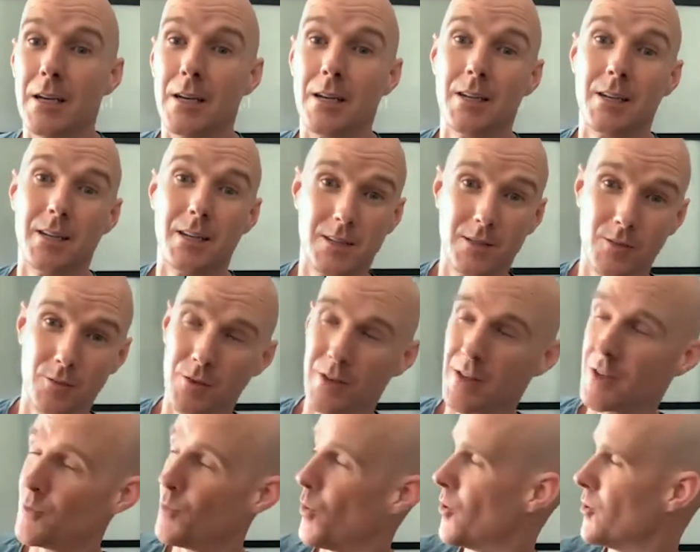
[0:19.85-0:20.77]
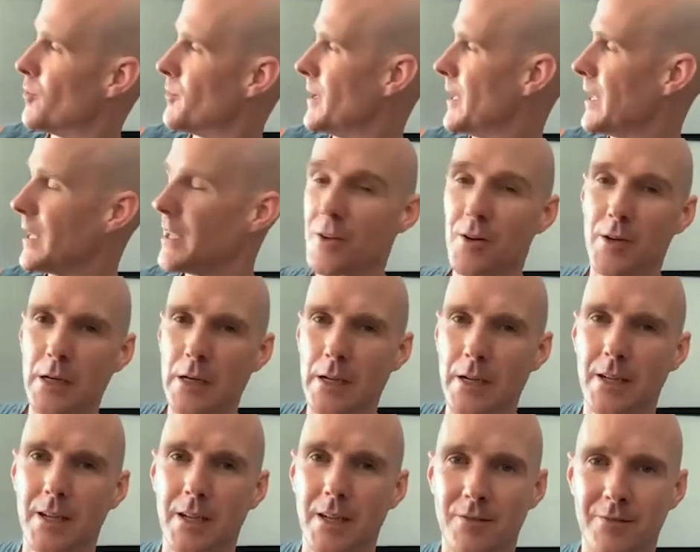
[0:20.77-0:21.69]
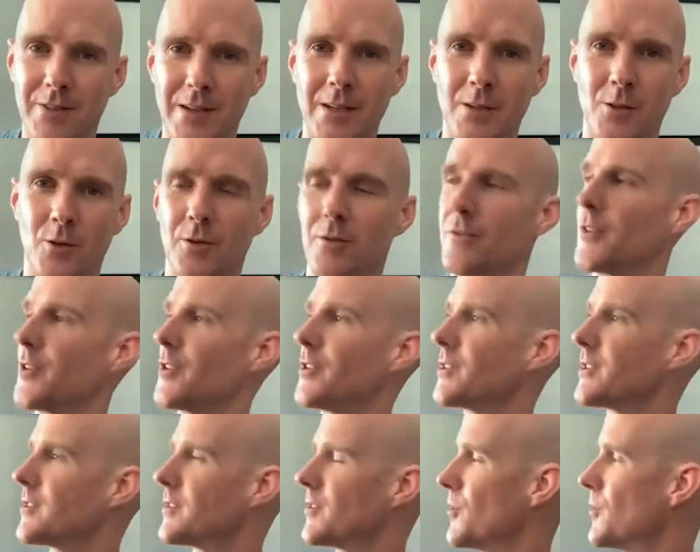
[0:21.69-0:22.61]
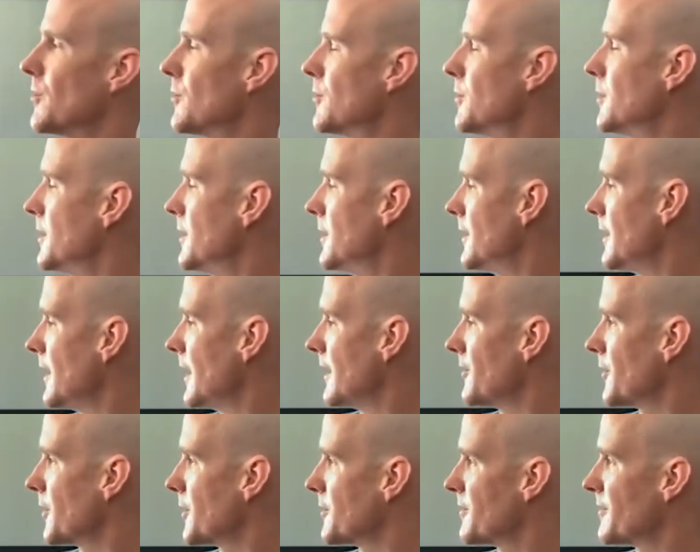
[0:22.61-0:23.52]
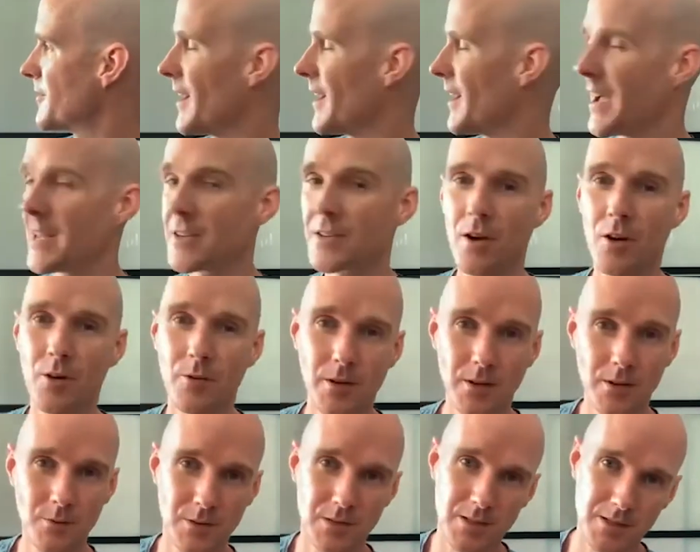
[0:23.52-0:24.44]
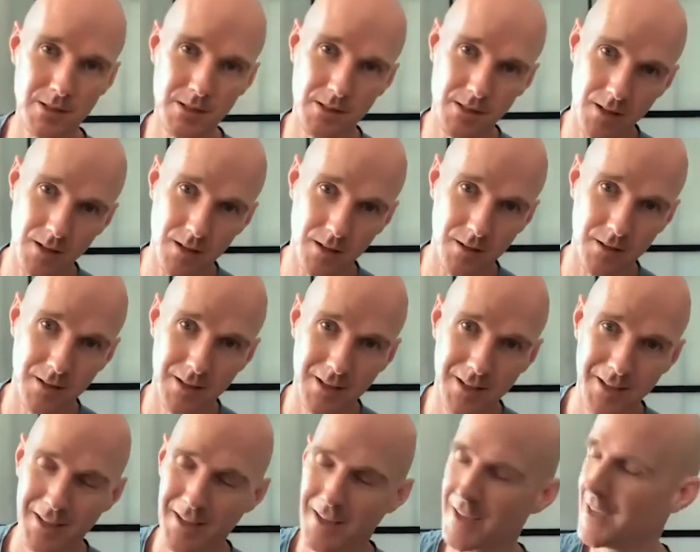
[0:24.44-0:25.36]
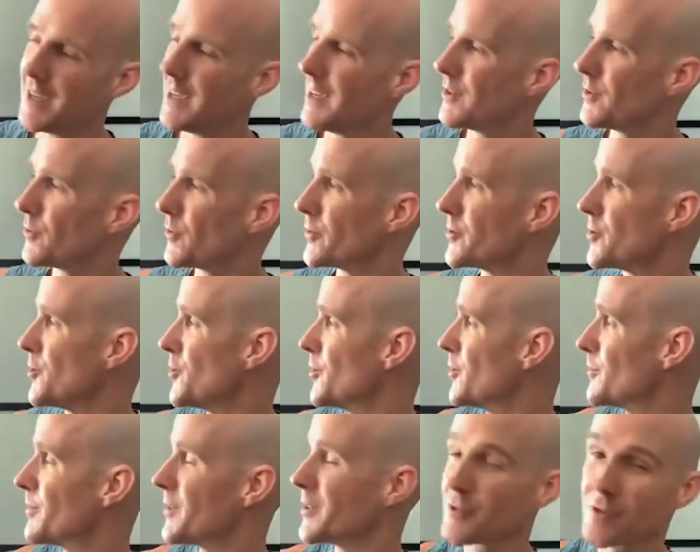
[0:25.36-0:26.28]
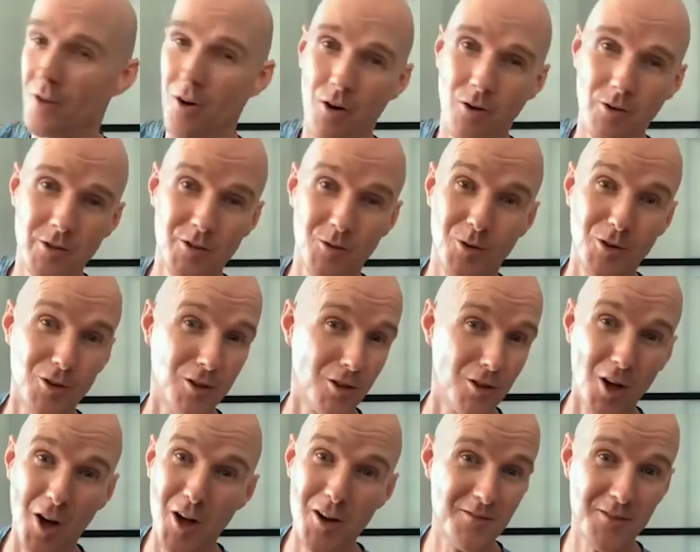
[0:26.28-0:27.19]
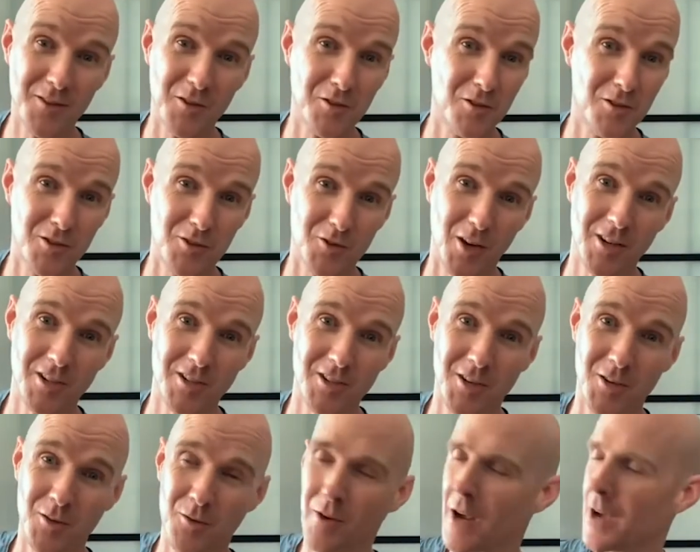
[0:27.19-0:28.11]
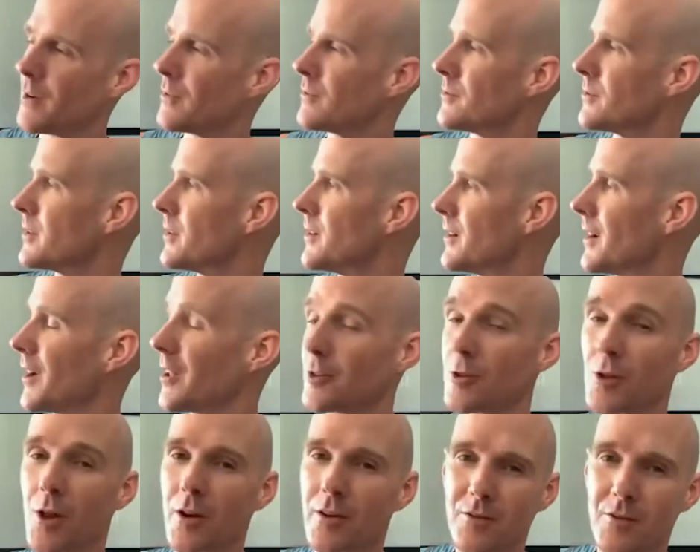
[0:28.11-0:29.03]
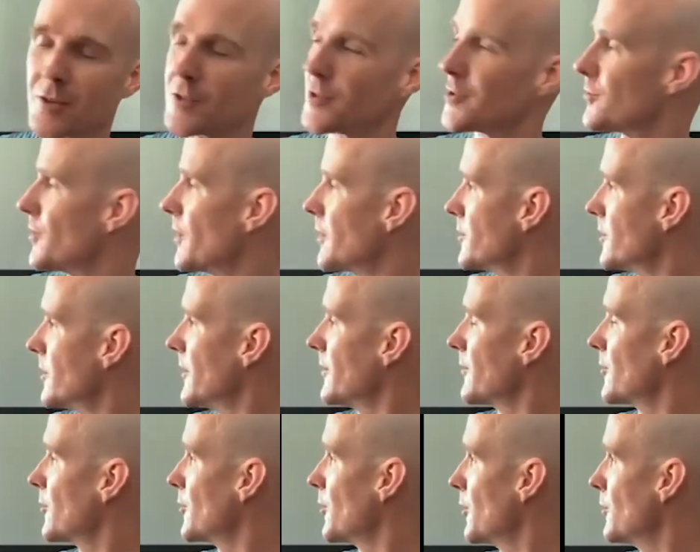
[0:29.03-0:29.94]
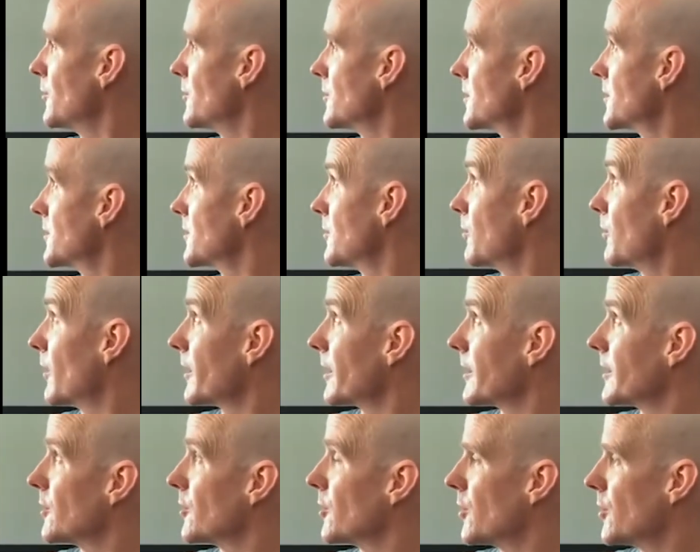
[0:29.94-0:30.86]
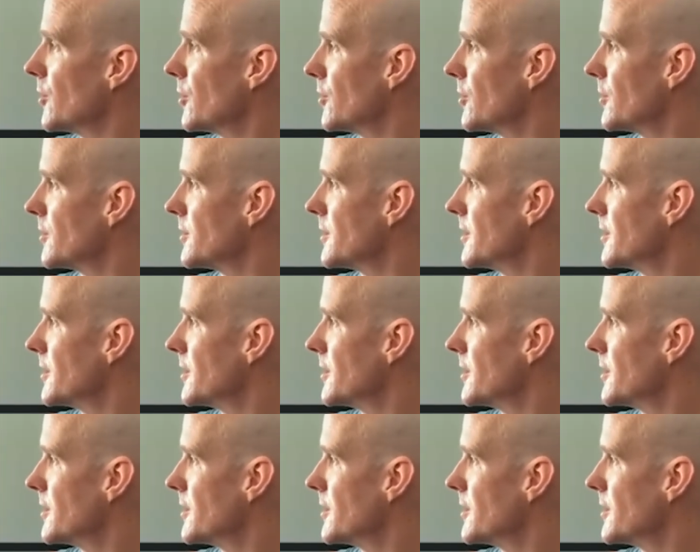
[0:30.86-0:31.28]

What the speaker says: it's really warm here in Vancouver, so I've got a fan going, which is the noise you hear, but there's also a lot of construction around. I've closed what I could,